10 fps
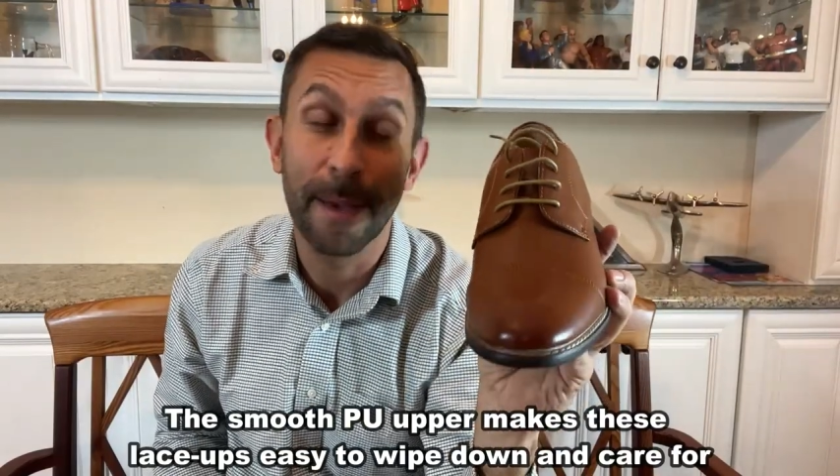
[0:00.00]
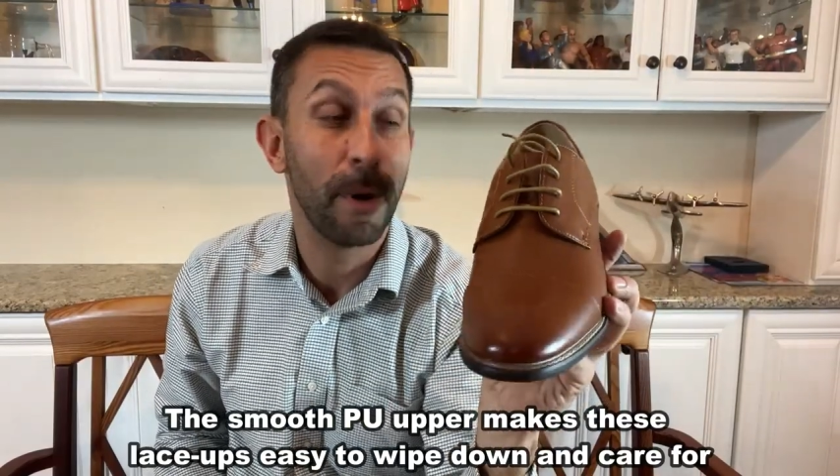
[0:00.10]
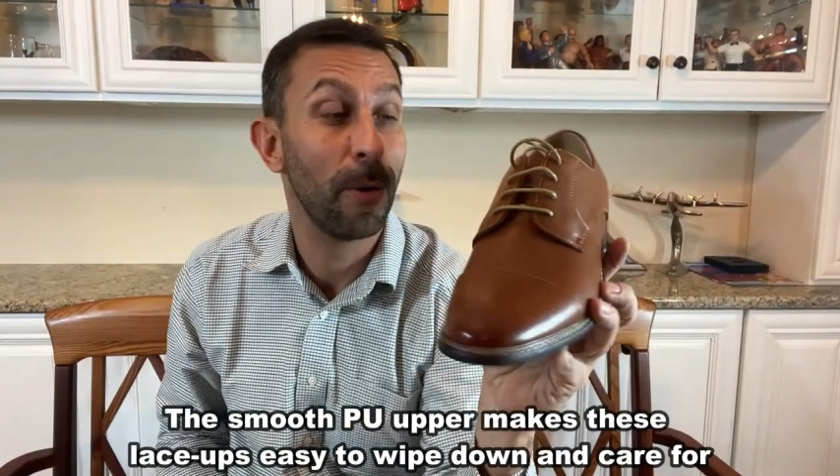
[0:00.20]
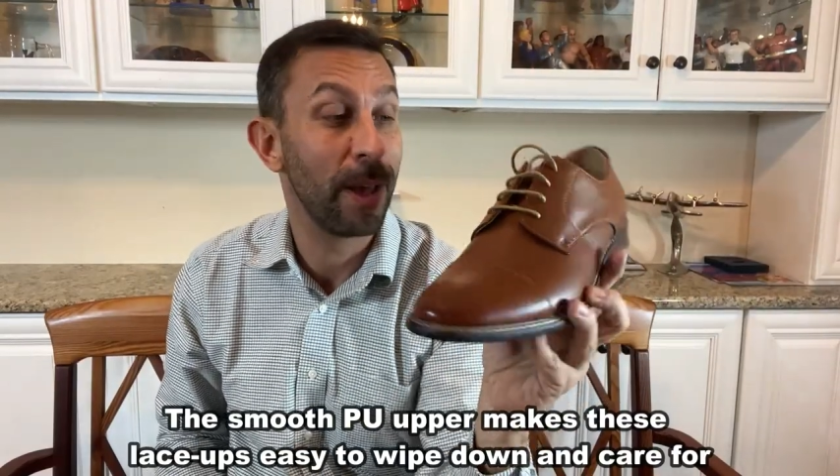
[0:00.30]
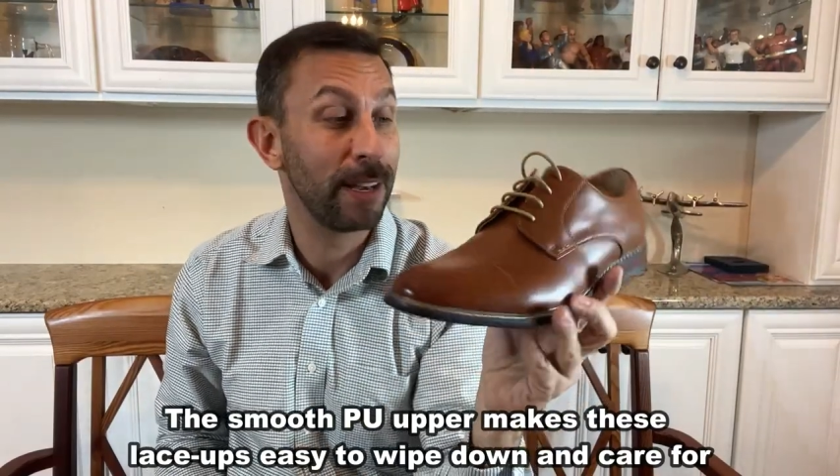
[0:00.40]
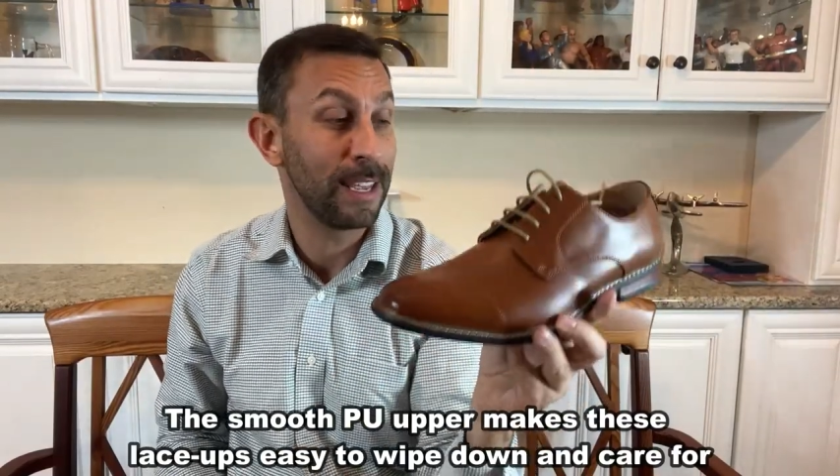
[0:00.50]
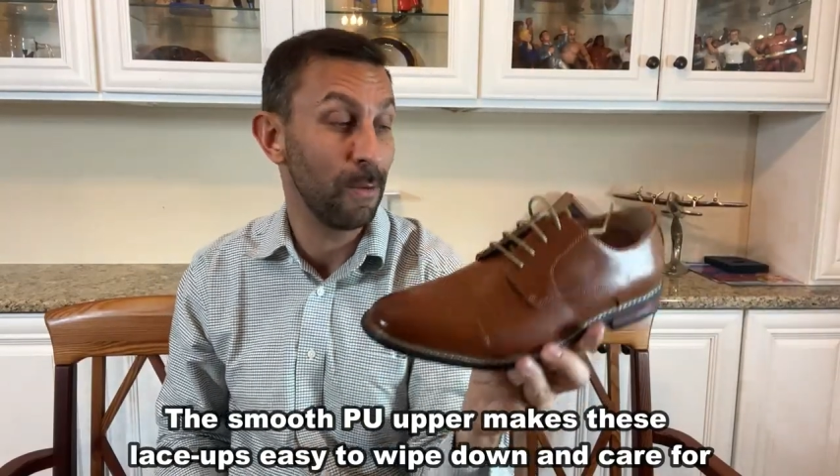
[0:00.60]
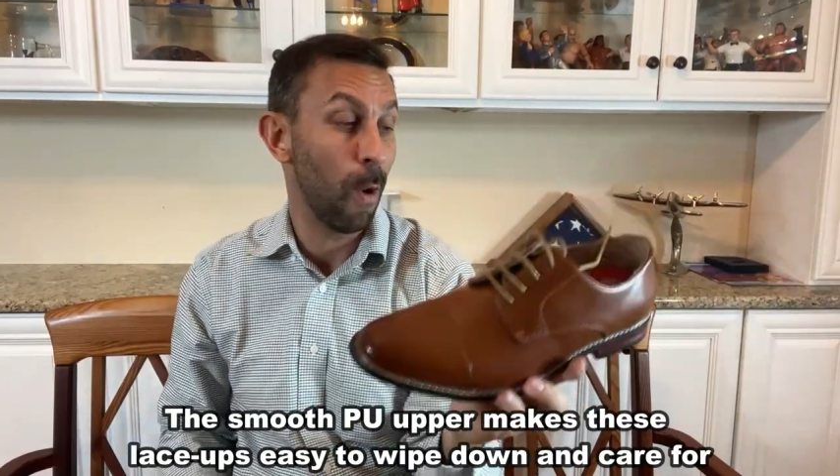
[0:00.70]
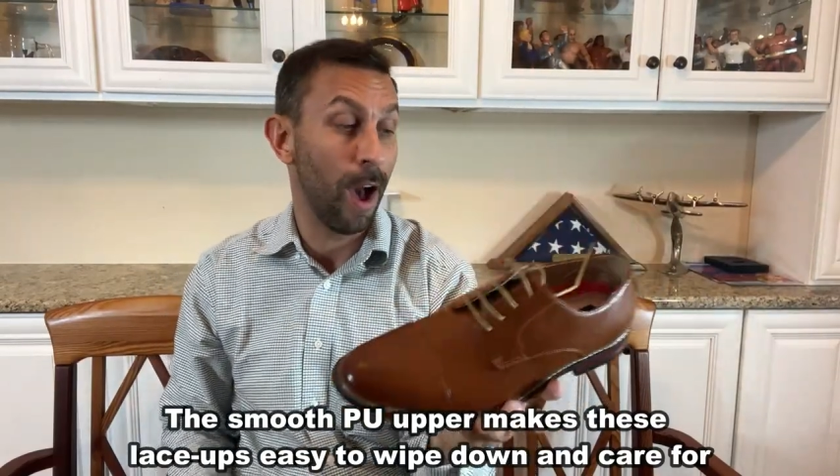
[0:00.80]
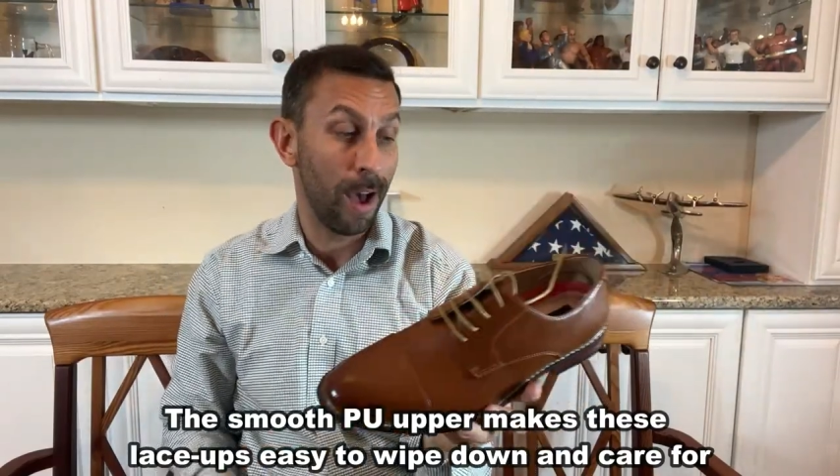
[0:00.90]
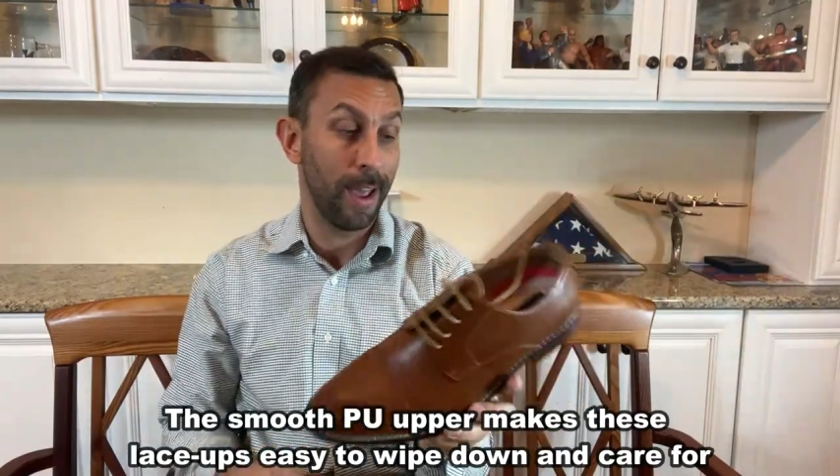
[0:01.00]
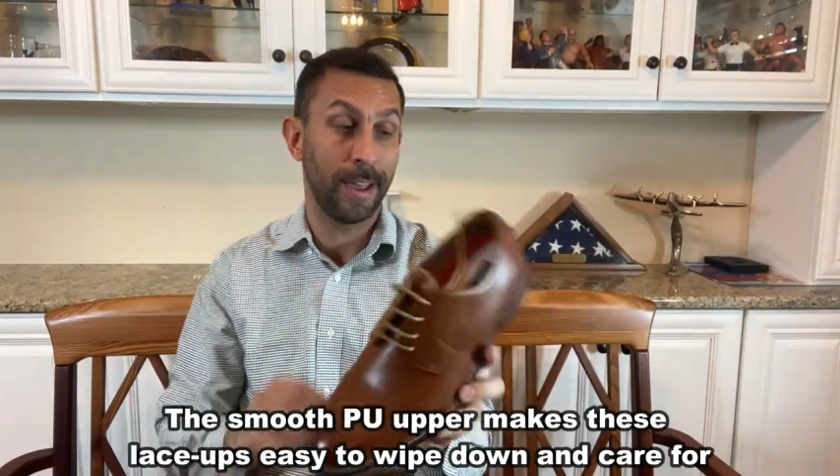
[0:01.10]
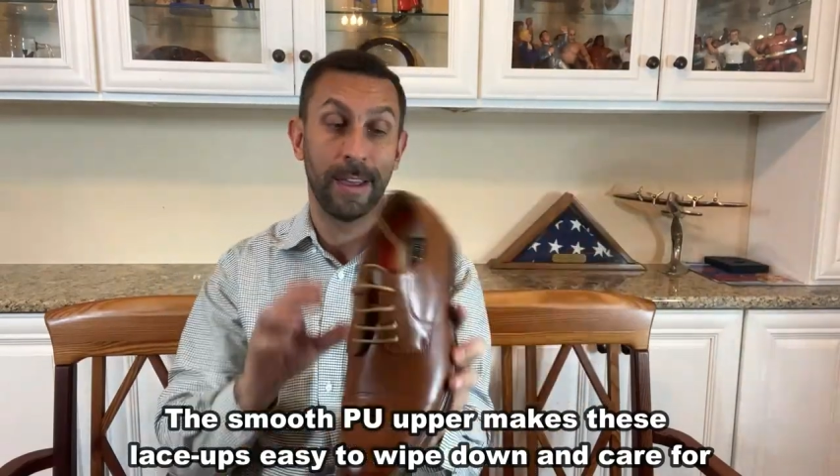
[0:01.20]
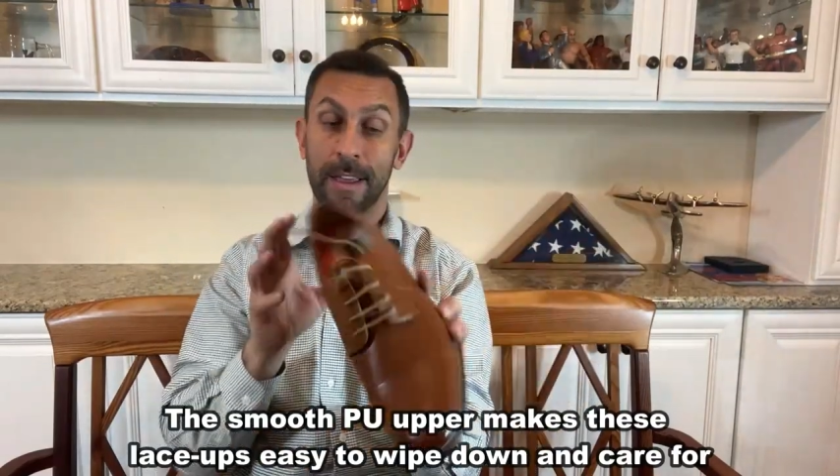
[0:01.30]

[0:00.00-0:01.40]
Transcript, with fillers: M O N E Y.